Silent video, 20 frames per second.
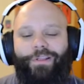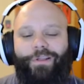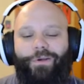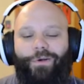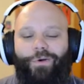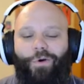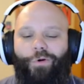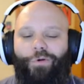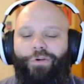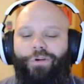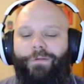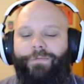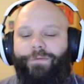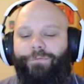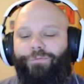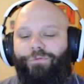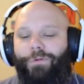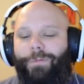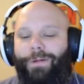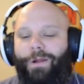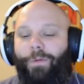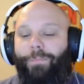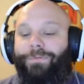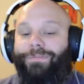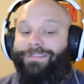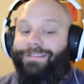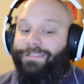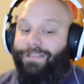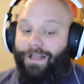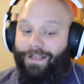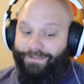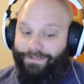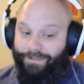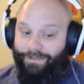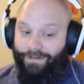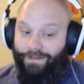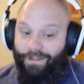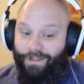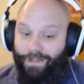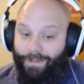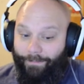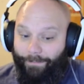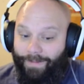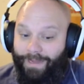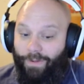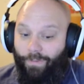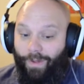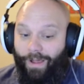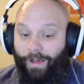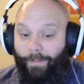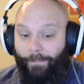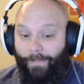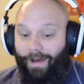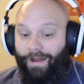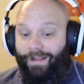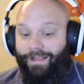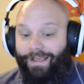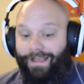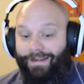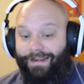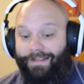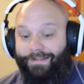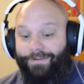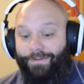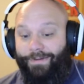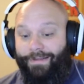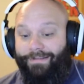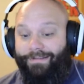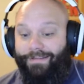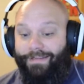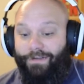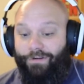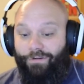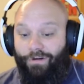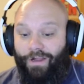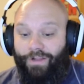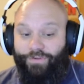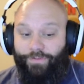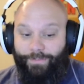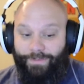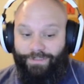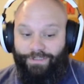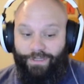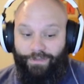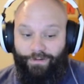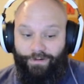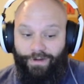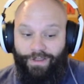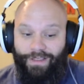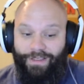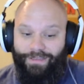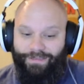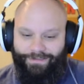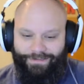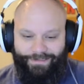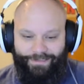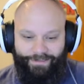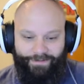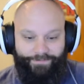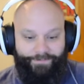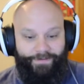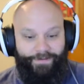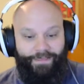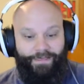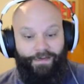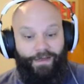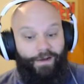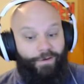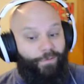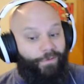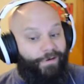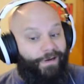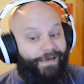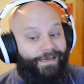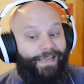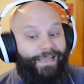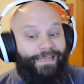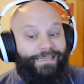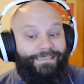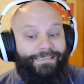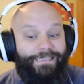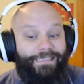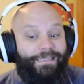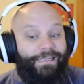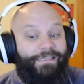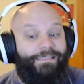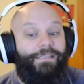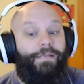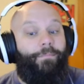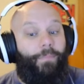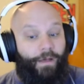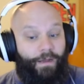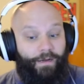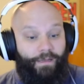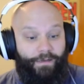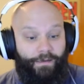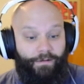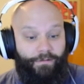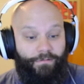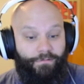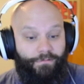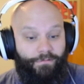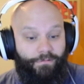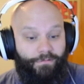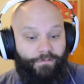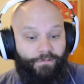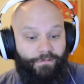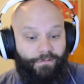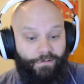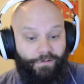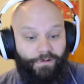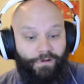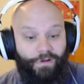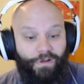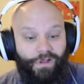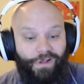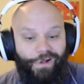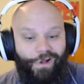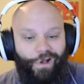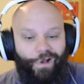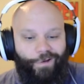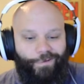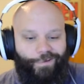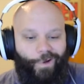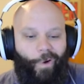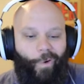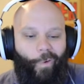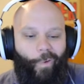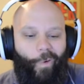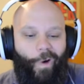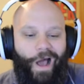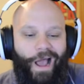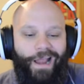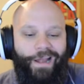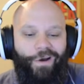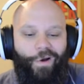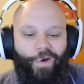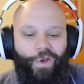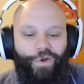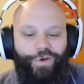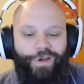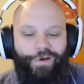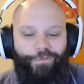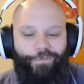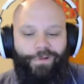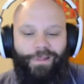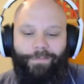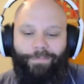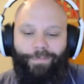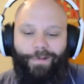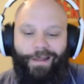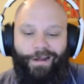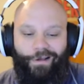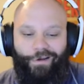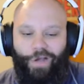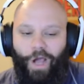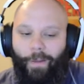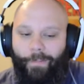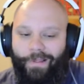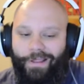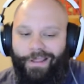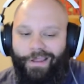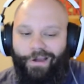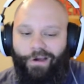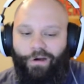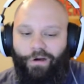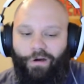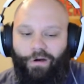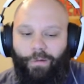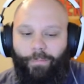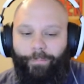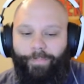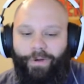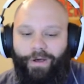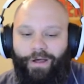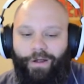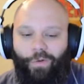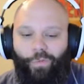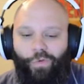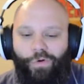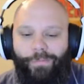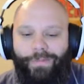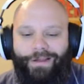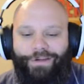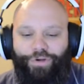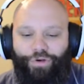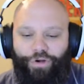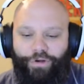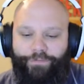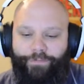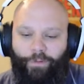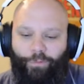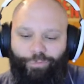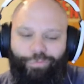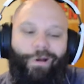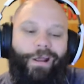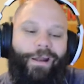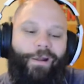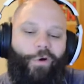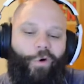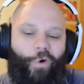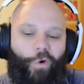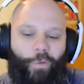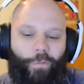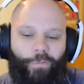the corner of the room and opens the closet. Meanwhile, Monika and Natsuki sit across from each other. Still feeling awkward, I take a seat next to Monika. So, I know you didn't really plan on coming here, but we'll make sure you feel right at home,